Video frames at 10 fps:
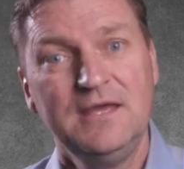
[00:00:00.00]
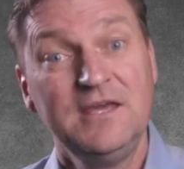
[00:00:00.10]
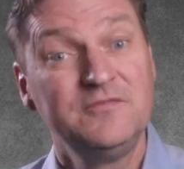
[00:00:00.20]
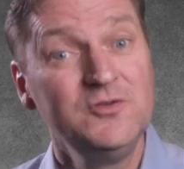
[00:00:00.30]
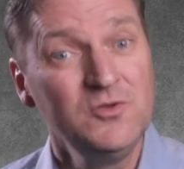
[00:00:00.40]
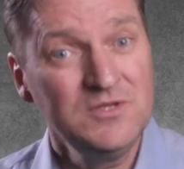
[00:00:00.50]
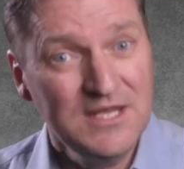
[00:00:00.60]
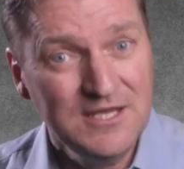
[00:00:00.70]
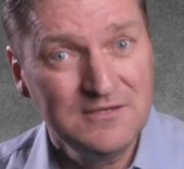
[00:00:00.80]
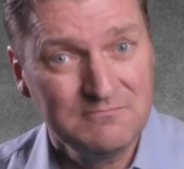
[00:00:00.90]
if you
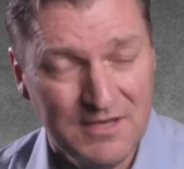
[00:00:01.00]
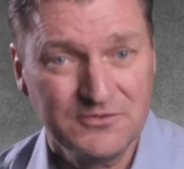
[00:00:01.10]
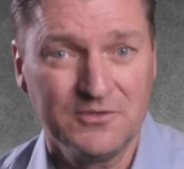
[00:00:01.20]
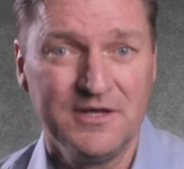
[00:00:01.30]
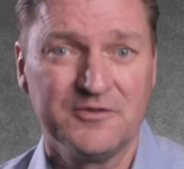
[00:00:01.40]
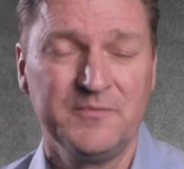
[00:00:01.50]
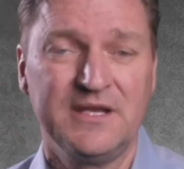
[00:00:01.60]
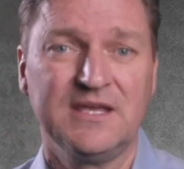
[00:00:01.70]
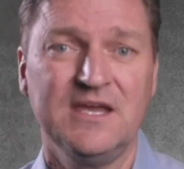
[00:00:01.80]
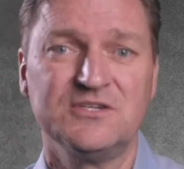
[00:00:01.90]
need mental health
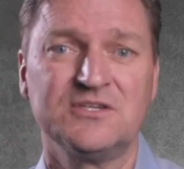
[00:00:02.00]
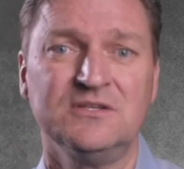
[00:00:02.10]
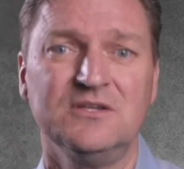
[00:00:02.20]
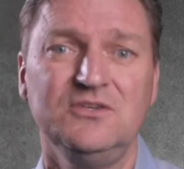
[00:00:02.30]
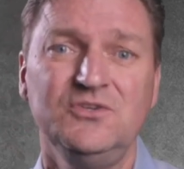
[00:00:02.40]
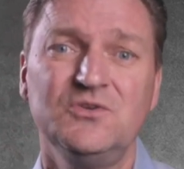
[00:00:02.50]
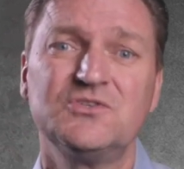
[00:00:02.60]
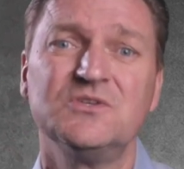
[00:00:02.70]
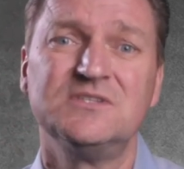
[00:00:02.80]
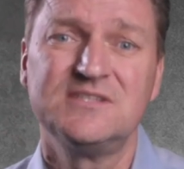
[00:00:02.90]
medication, you
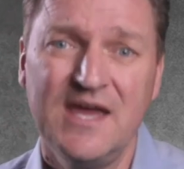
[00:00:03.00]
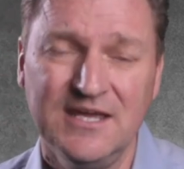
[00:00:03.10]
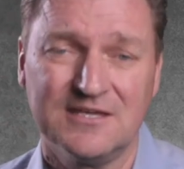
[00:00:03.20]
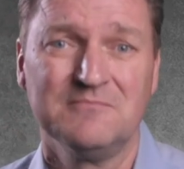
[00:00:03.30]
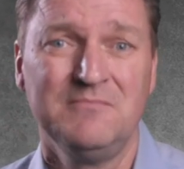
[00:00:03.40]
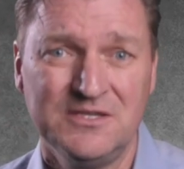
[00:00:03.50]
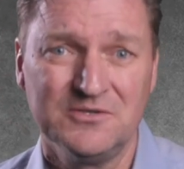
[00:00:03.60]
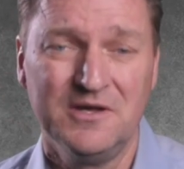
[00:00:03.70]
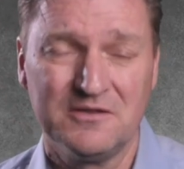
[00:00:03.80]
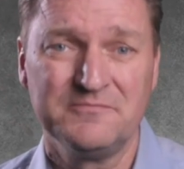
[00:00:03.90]
should take
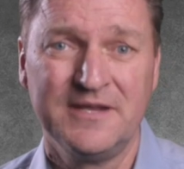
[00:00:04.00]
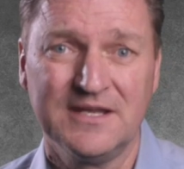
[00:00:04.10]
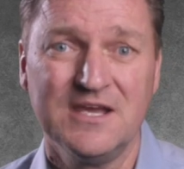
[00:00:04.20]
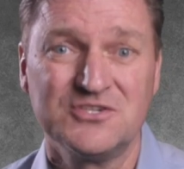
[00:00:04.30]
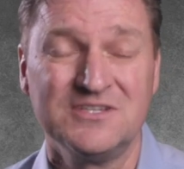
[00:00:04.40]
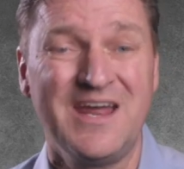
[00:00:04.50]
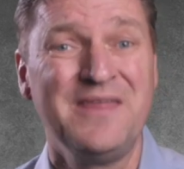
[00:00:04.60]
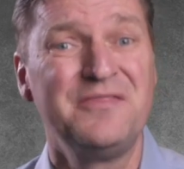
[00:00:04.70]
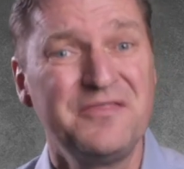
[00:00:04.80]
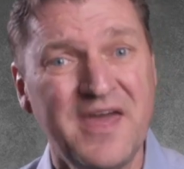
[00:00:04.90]
mental health medication,
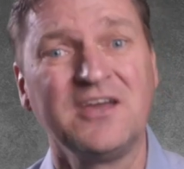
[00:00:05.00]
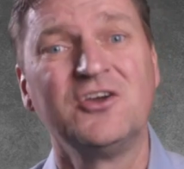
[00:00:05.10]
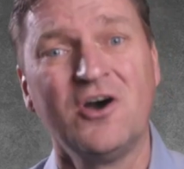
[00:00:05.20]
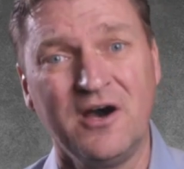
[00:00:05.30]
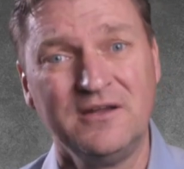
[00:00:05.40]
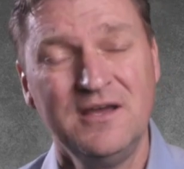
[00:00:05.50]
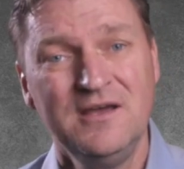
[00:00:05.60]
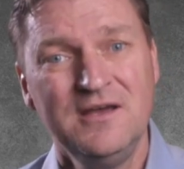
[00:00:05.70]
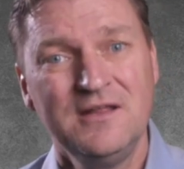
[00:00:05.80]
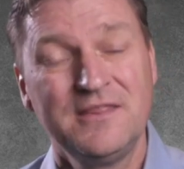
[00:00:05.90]
and thank God
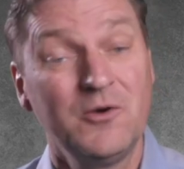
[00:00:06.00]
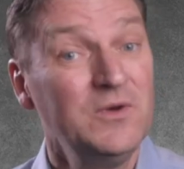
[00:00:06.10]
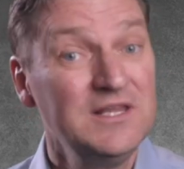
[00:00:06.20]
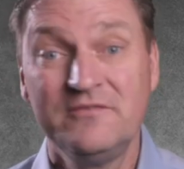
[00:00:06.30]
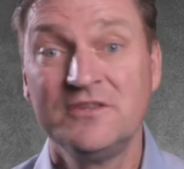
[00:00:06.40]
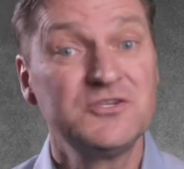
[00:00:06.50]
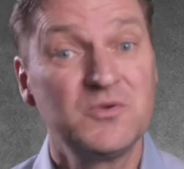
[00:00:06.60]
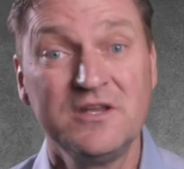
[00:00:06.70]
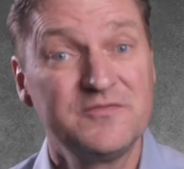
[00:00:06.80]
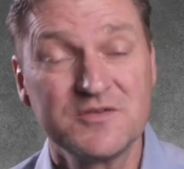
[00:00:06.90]
that we live in the
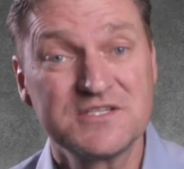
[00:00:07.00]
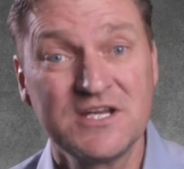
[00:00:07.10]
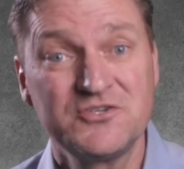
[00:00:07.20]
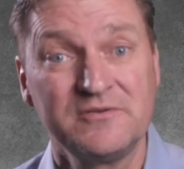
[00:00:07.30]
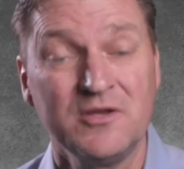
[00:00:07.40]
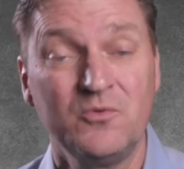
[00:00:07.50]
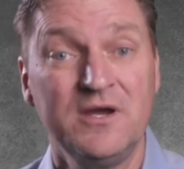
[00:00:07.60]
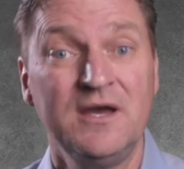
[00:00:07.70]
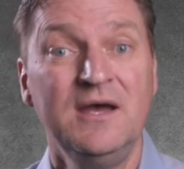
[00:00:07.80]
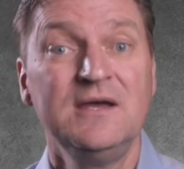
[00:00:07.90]
21st century
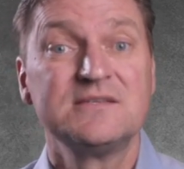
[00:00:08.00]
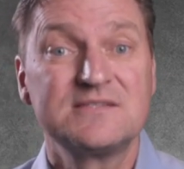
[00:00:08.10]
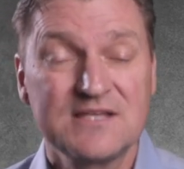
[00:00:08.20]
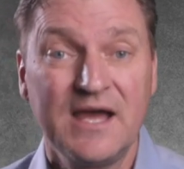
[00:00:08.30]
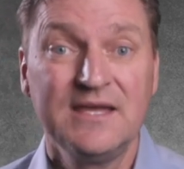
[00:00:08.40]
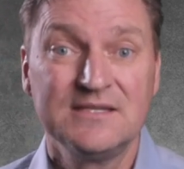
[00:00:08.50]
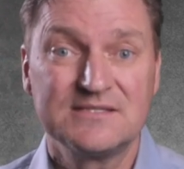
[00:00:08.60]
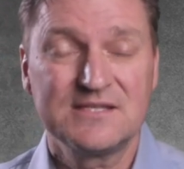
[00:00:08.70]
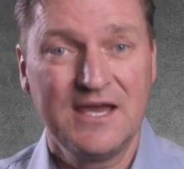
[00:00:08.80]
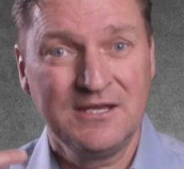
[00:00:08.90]
where
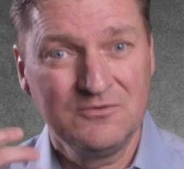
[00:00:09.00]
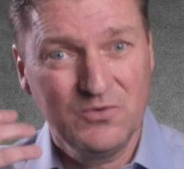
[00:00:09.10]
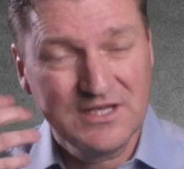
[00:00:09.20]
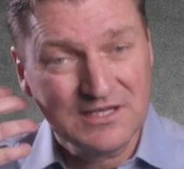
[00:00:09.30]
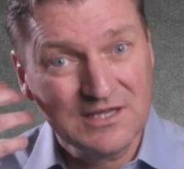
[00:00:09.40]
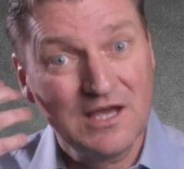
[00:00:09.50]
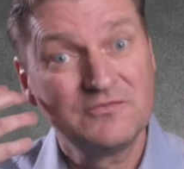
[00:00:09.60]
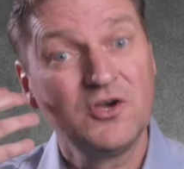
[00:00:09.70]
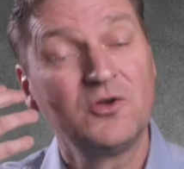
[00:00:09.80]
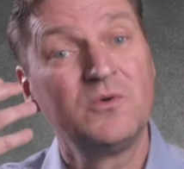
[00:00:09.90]
science and we can
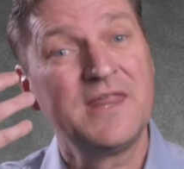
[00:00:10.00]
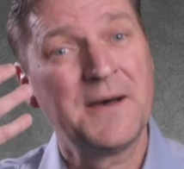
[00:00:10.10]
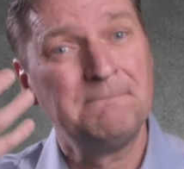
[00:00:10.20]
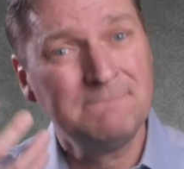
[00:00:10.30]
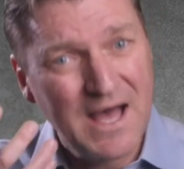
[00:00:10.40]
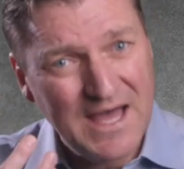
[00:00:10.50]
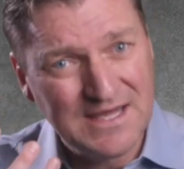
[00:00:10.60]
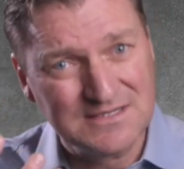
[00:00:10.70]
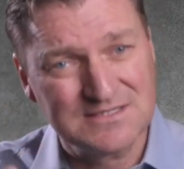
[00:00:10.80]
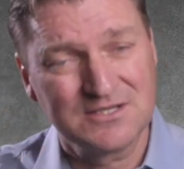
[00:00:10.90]
love God with our
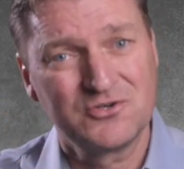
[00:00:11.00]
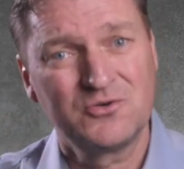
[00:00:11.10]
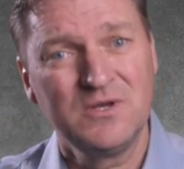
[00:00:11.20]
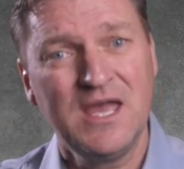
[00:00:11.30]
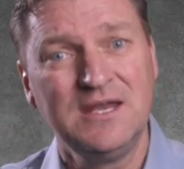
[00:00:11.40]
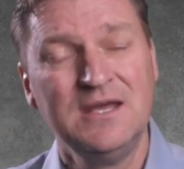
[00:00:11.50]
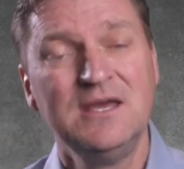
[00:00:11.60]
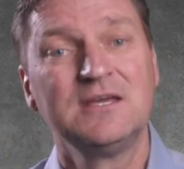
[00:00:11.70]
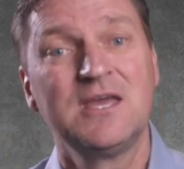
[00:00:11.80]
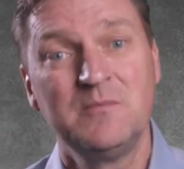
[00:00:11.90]
minds and create
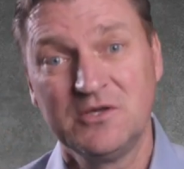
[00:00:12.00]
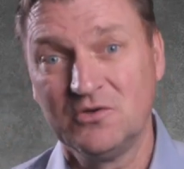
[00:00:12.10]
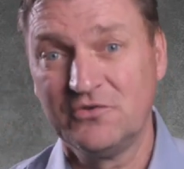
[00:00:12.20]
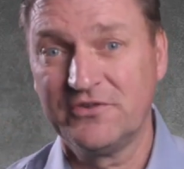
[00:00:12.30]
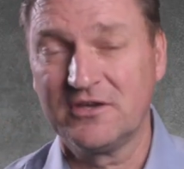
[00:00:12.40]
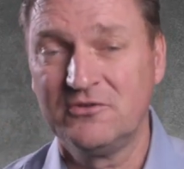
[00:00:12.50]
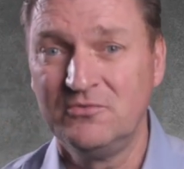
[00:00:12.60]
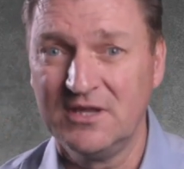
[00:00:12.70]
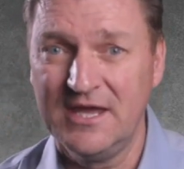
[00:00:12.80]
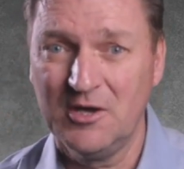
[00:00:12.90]
chemicals that can
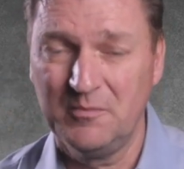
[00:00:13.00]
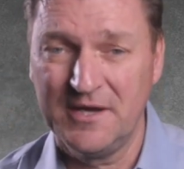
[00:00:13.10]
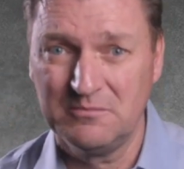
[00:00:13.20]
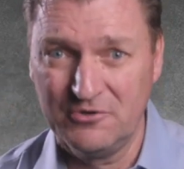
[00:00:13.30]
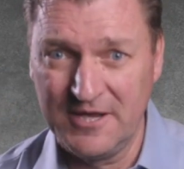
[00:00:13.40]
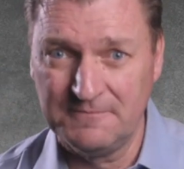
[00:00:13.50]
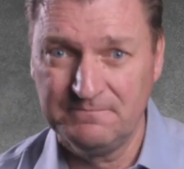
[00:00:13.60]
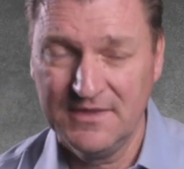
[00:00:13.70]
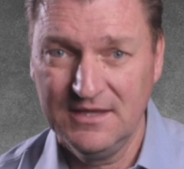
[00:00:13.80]
really help our brain.